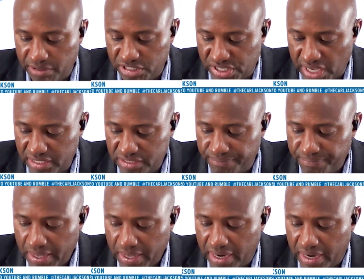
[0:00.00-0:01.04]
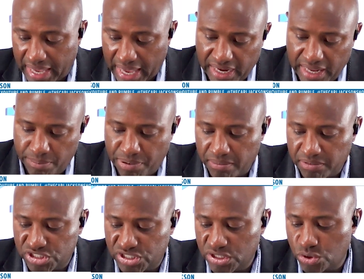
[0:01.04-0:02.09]
says, again, he
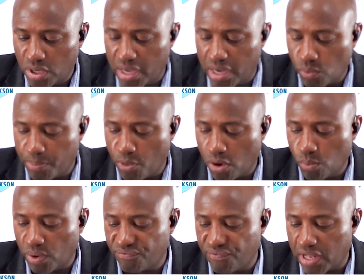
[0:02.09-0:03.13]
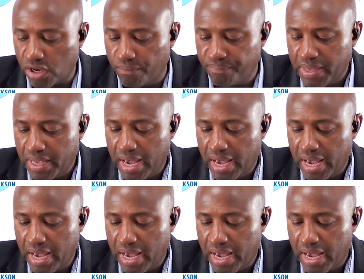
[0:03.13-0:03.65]
published this report with fellow